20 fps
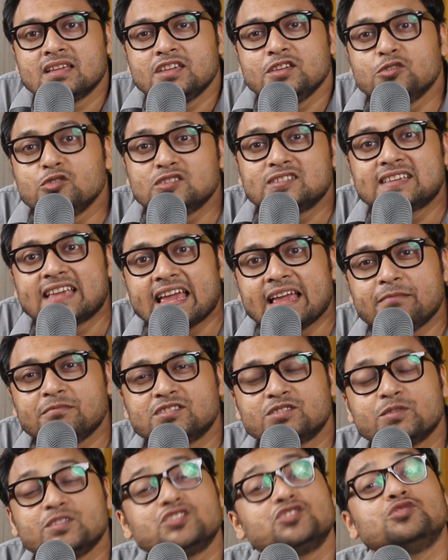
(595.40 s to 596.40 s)
Use
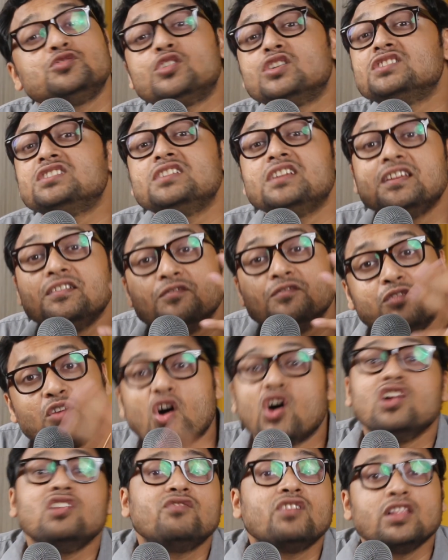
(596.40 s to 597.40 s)
games which do not
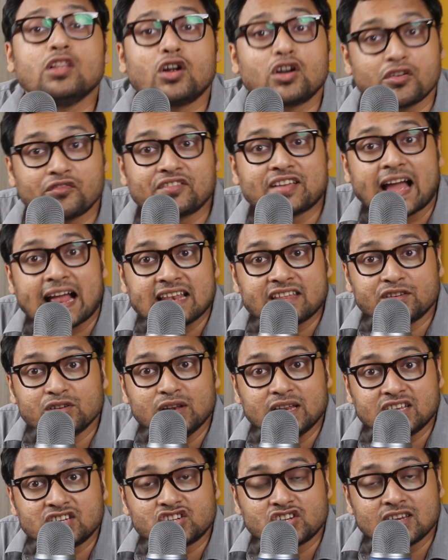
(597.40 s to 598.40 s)
involve a lot of
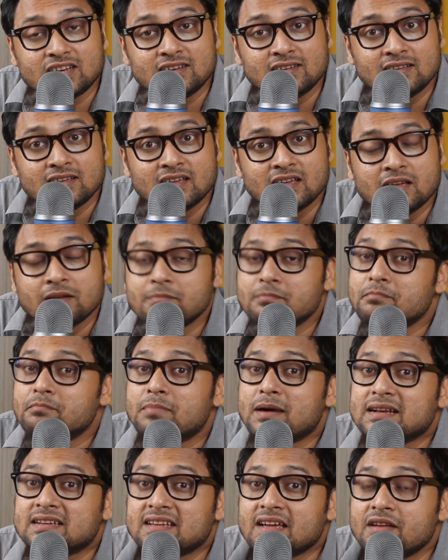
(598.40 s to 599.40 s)
calculation,
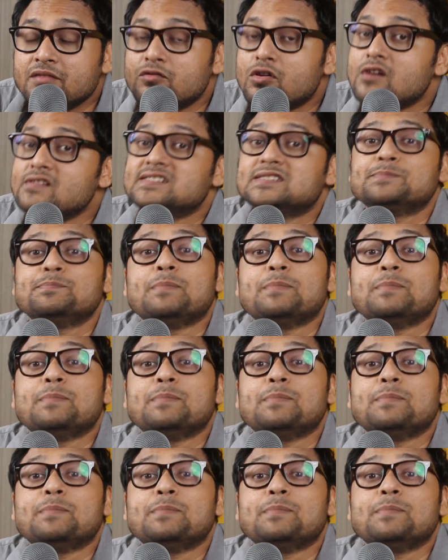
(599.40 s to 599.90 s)
but involves